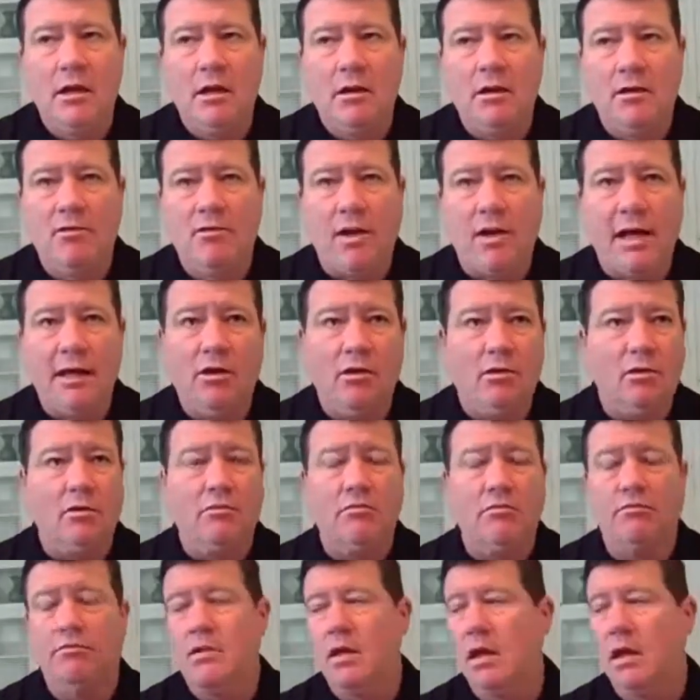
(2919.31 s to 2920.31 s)
Dry
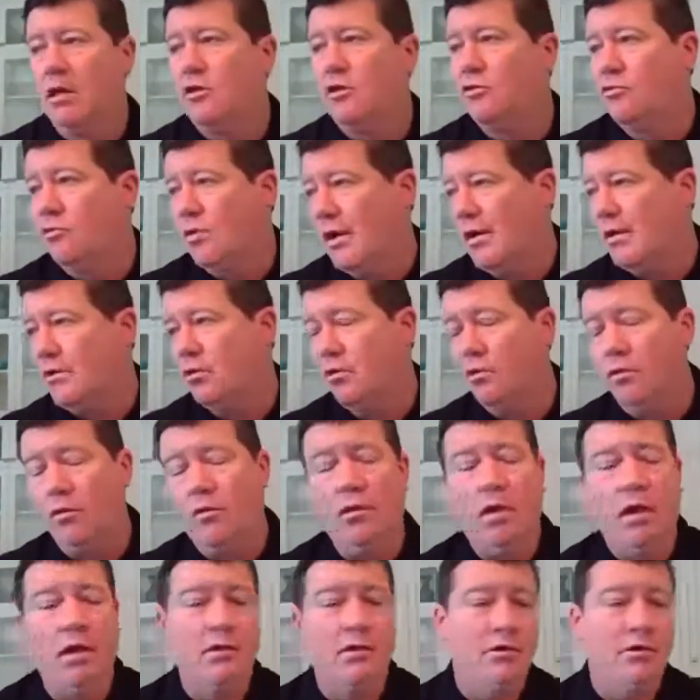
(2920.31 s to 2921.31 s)
hole, dry
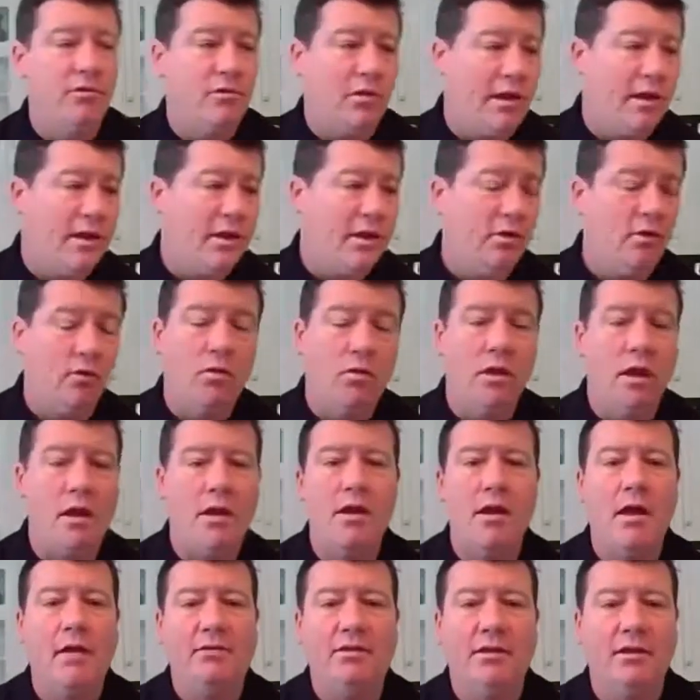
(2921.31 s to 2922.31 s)
hole, dry hole.
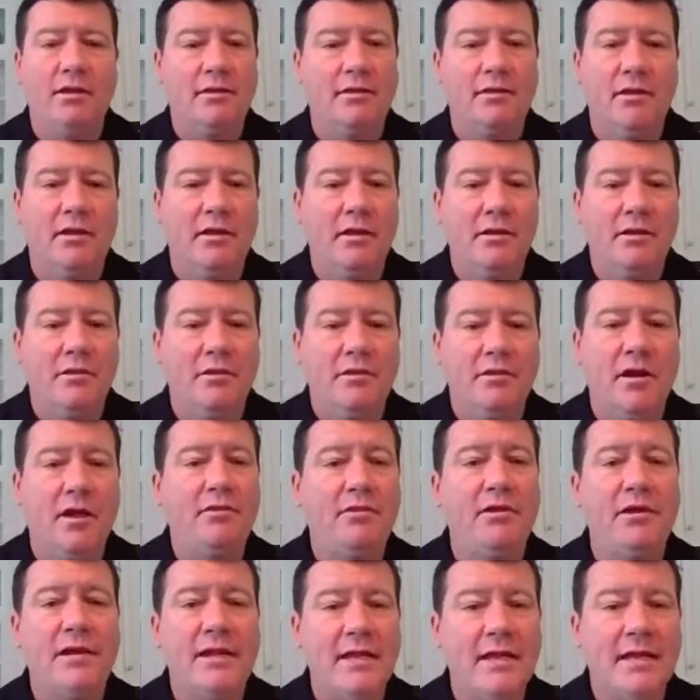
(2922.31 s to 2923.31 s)
Nothing,
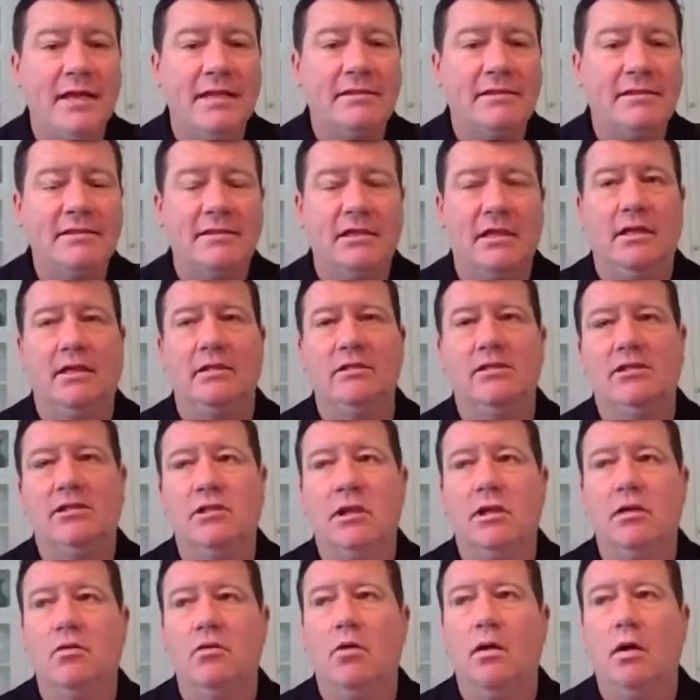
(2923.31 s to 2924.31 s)
nothing hits, and
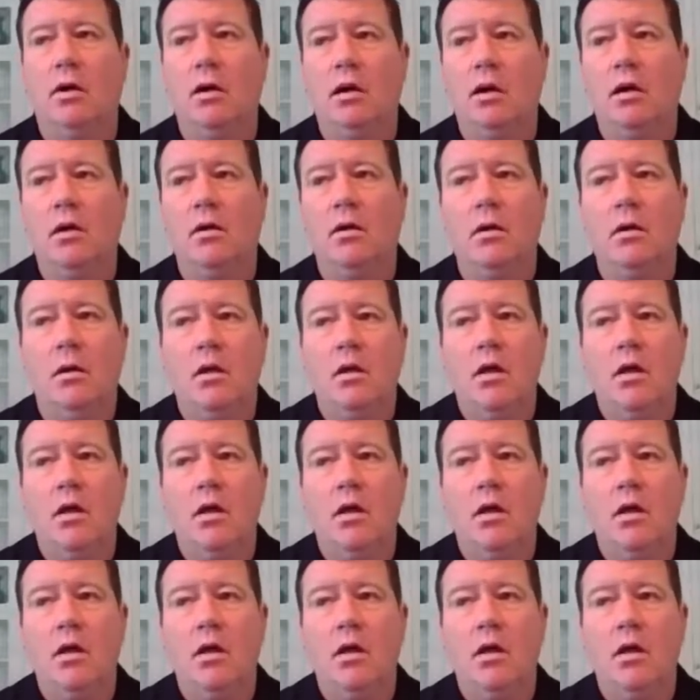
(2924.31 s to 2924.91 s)
so uh, he was